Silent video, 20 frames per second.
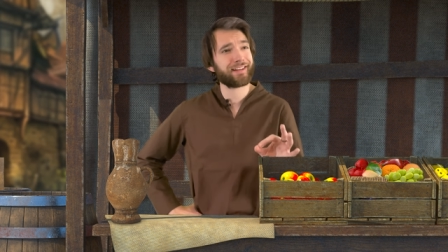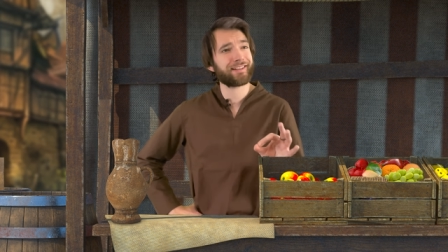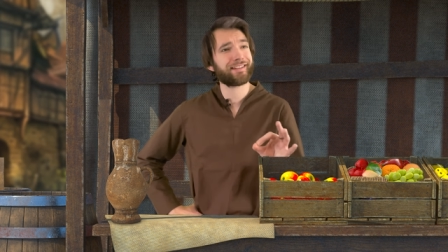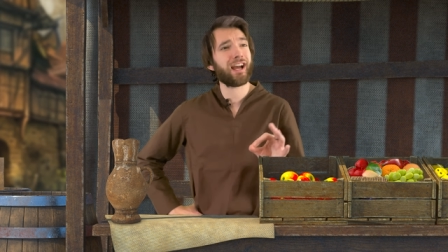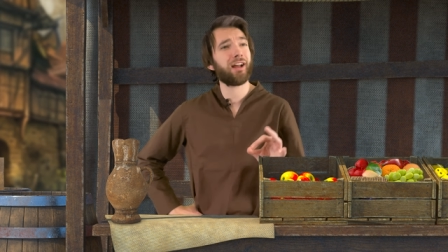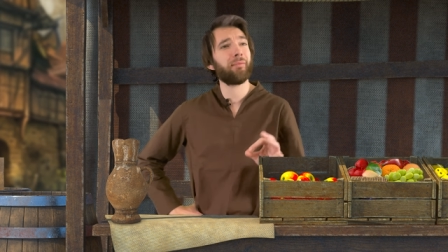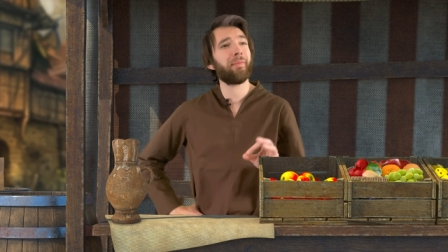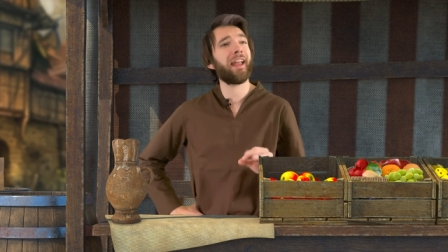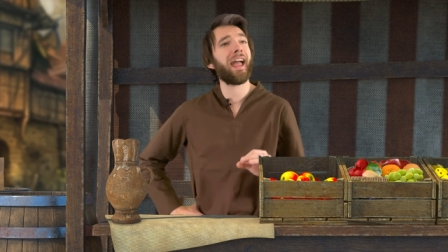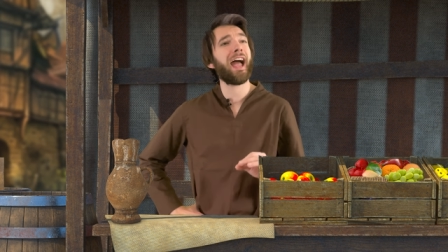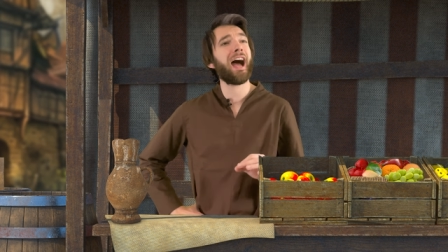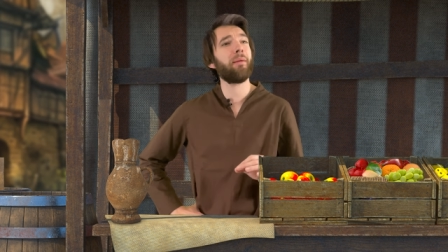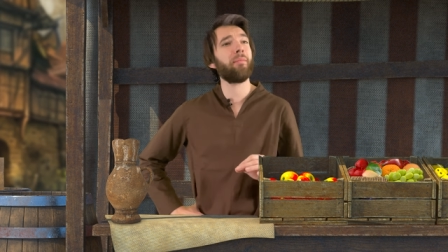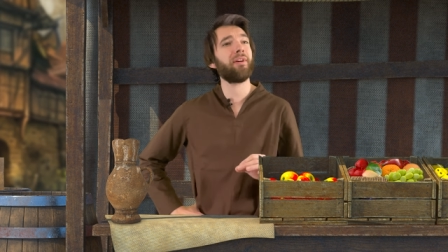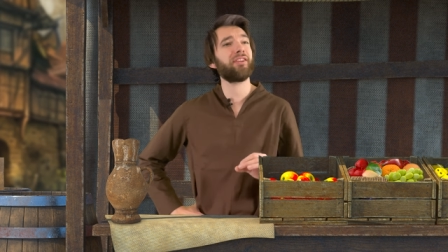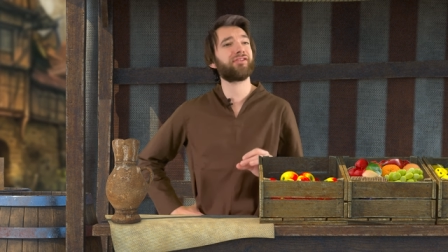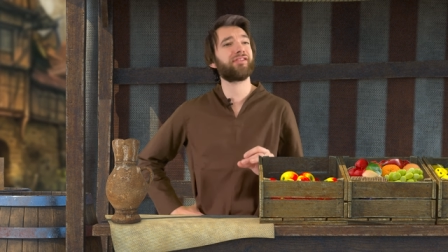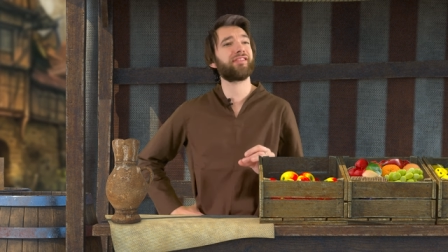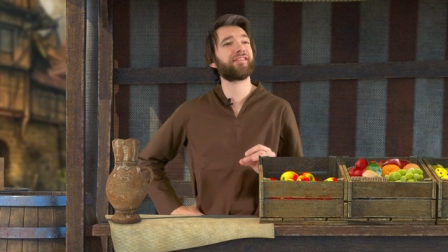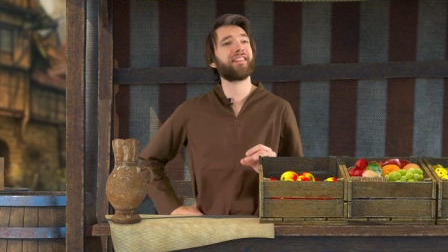to tell me how
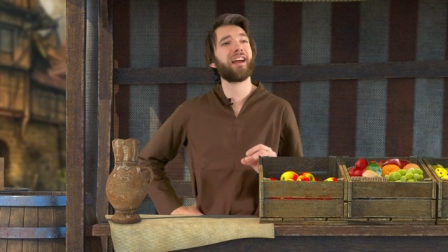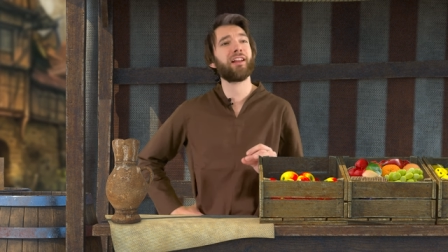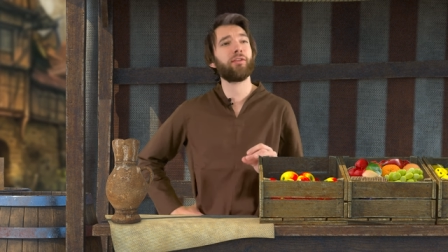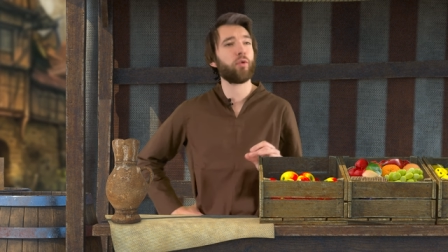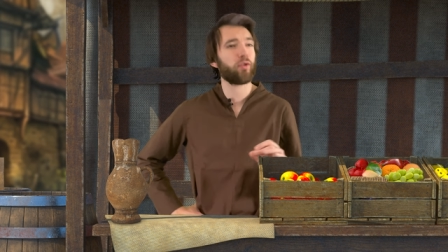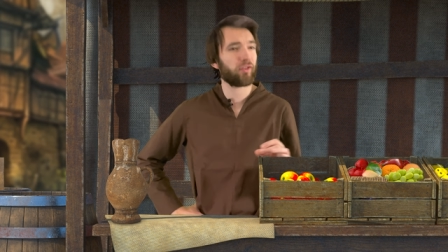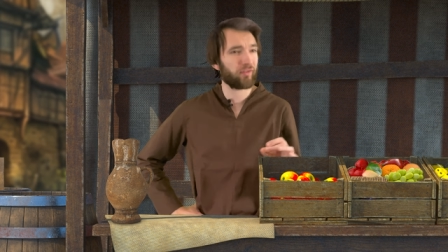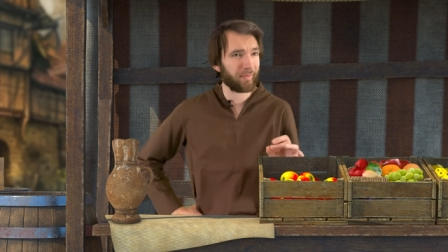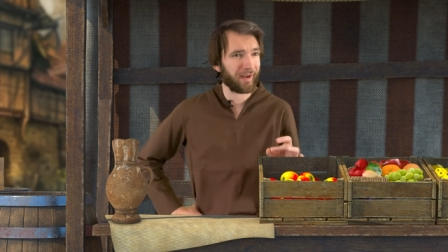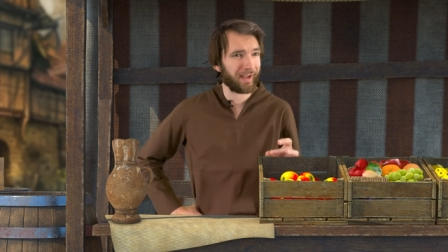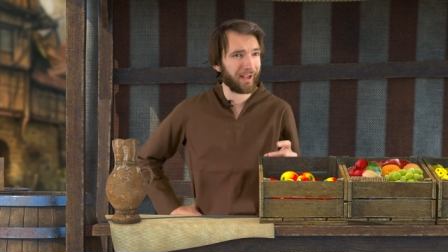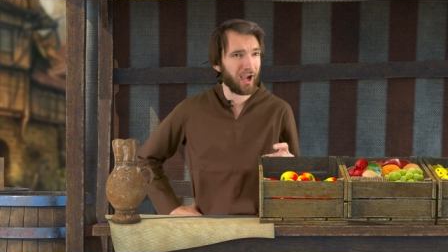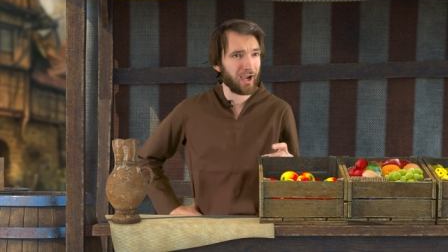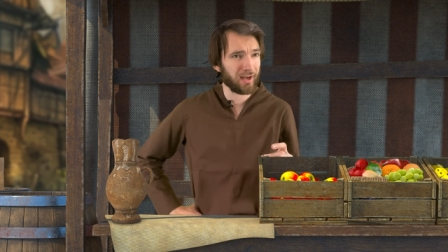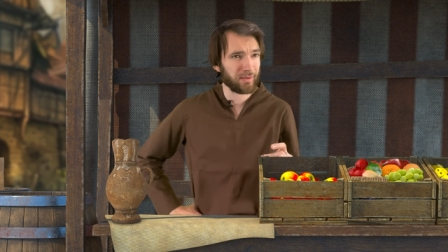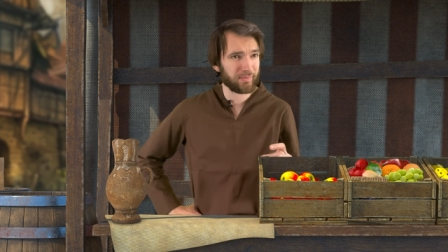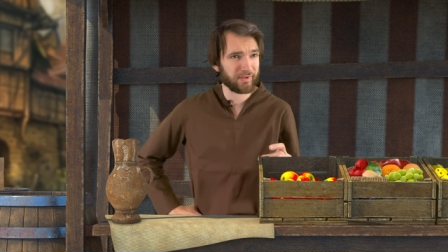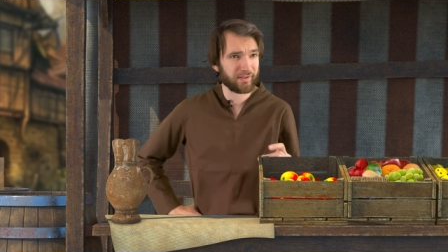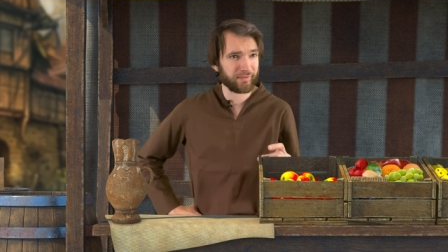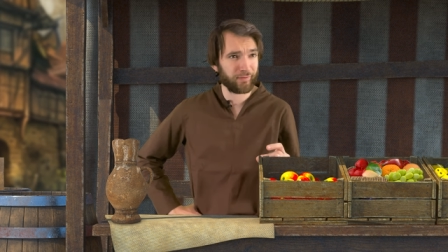much to sell all of my
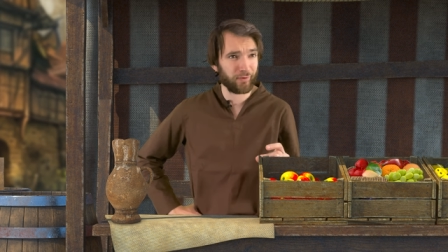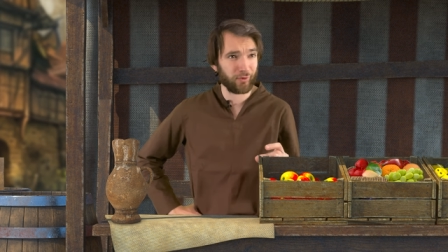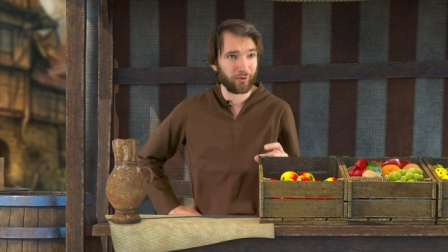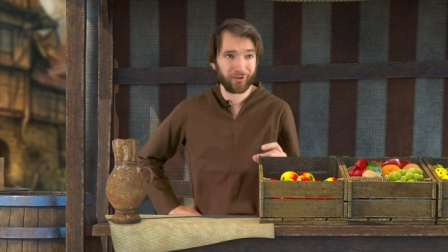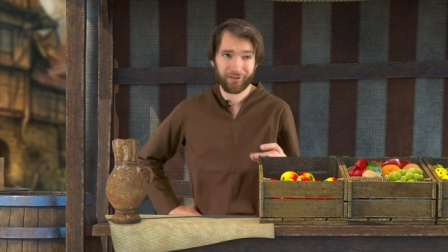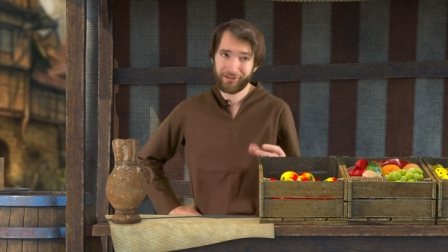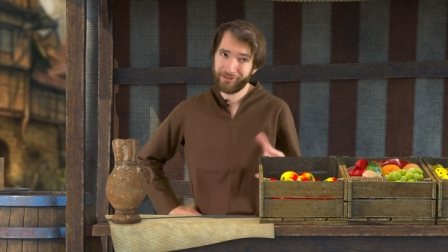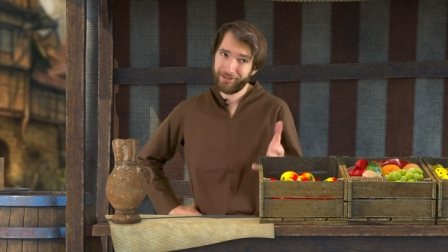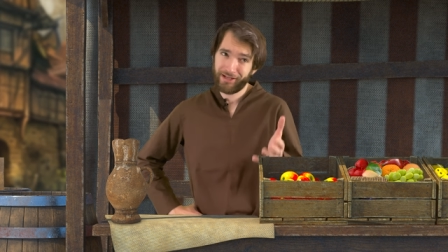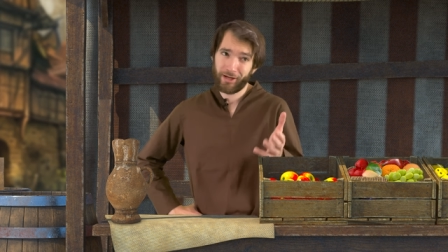items for.